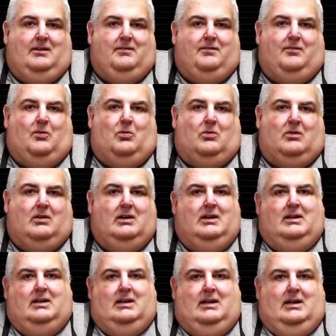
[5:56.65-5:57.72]
for
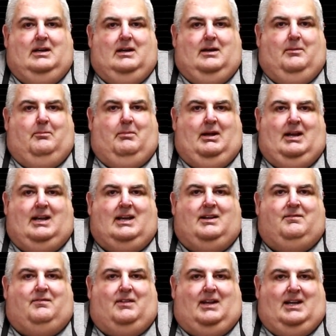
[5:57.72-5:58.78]
beating
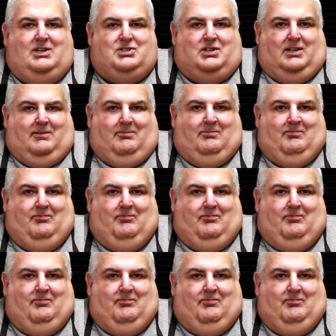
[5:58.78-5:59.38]
inflation.